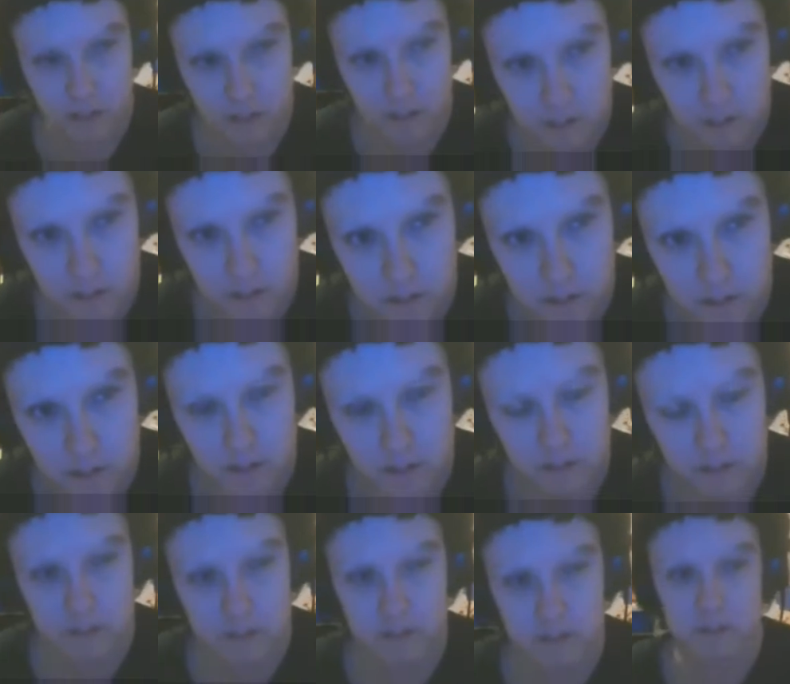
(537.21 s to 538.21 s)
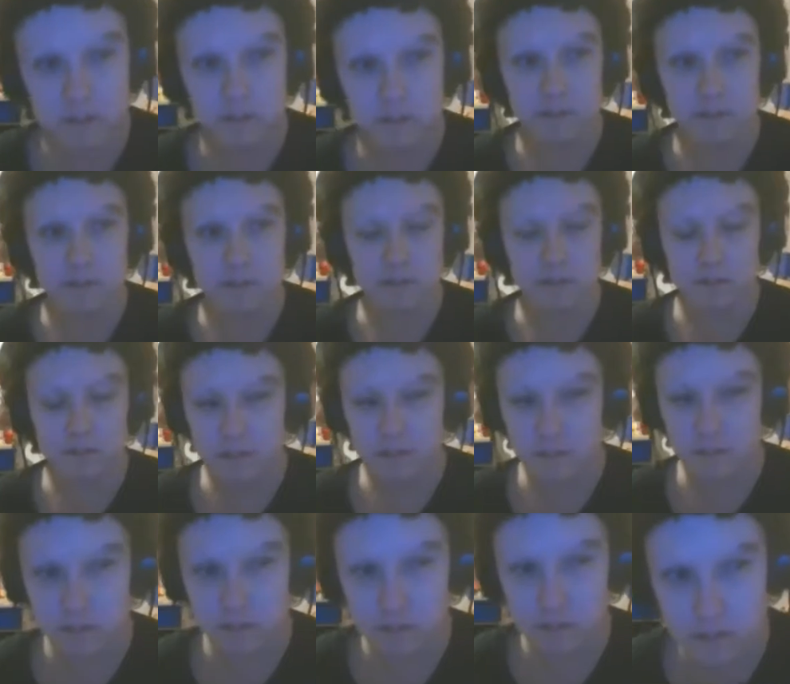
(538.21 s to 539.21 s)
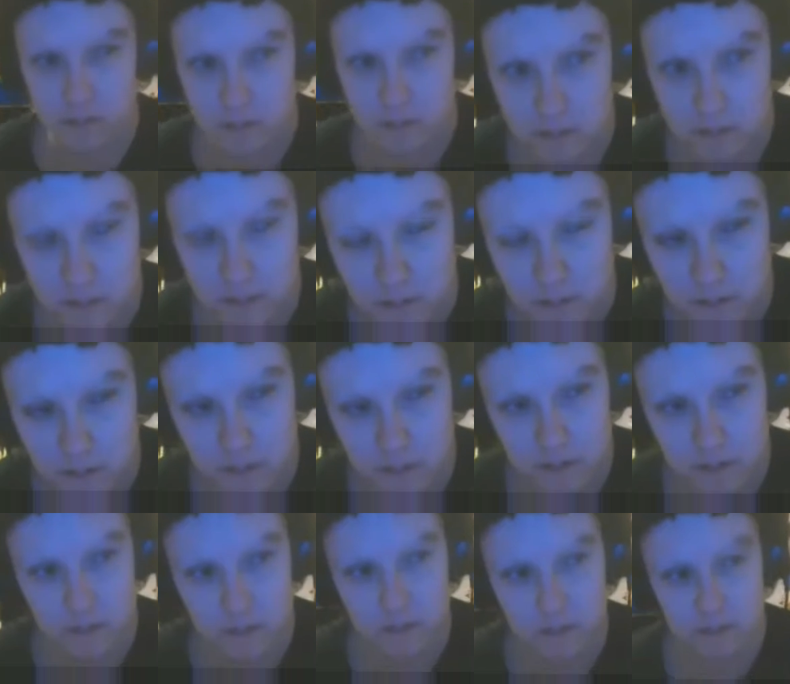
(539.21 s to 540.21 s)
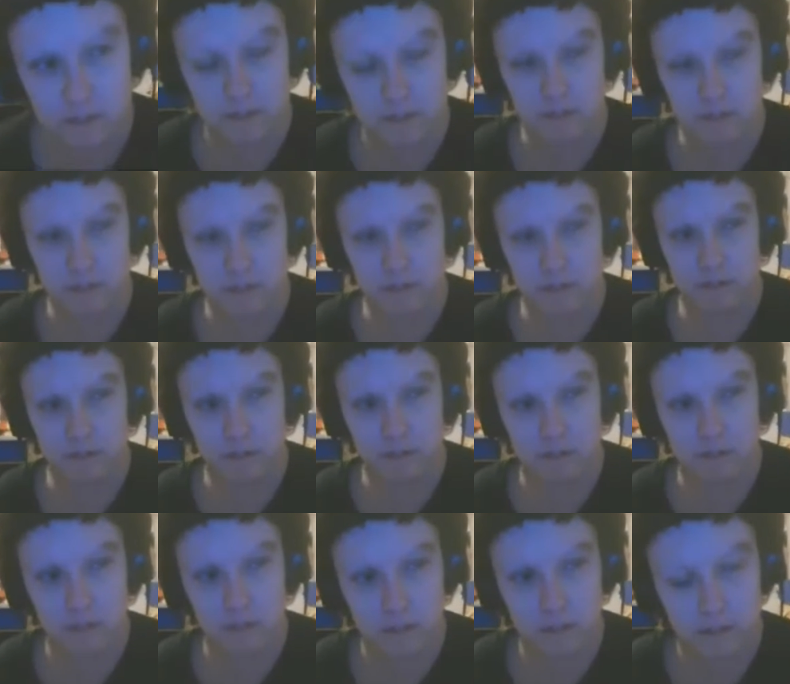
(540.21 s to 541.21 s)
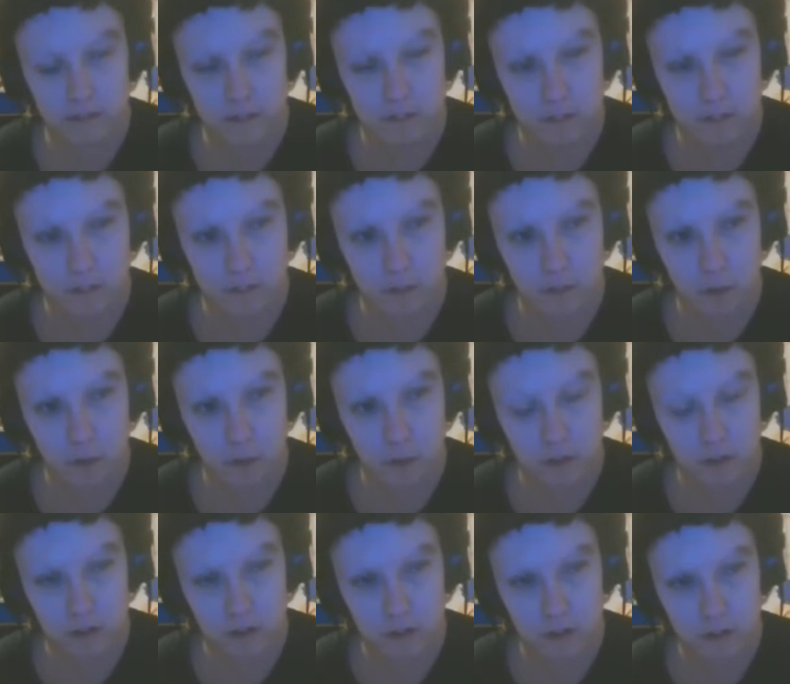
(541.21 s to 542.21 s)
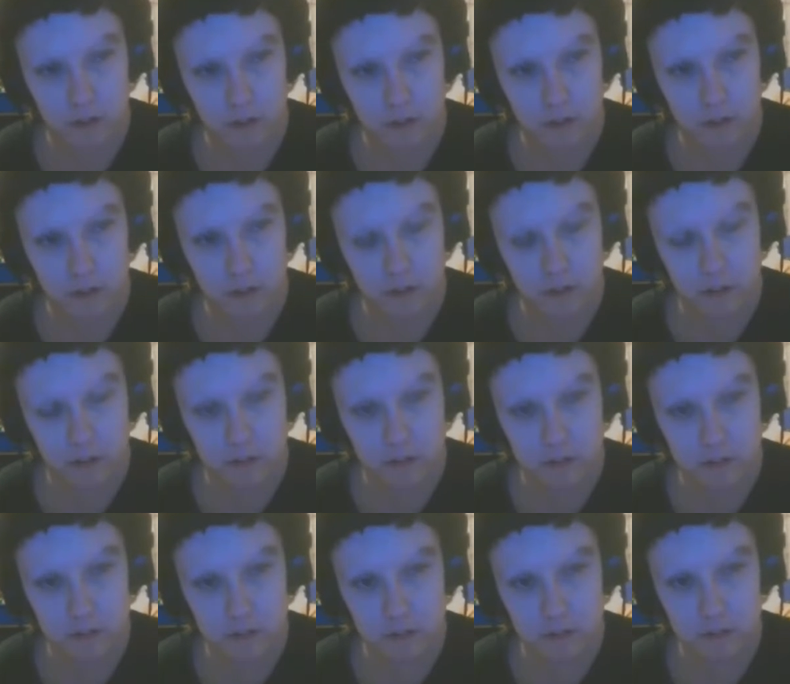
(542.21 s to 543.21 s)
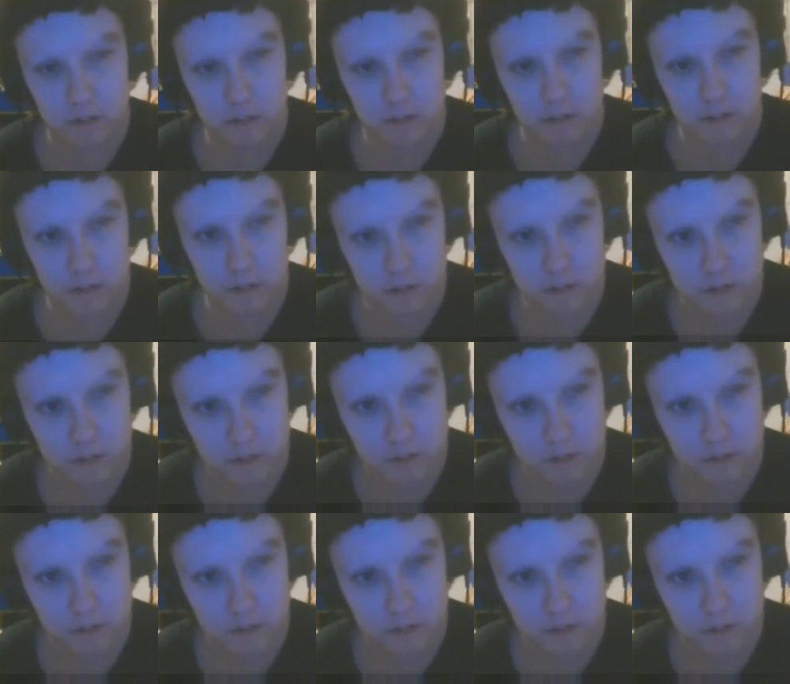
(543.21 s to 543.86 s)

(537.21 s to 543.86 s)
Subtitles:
Once you get to the choice you want, press enter. You'll also press enter to use controls that only have 2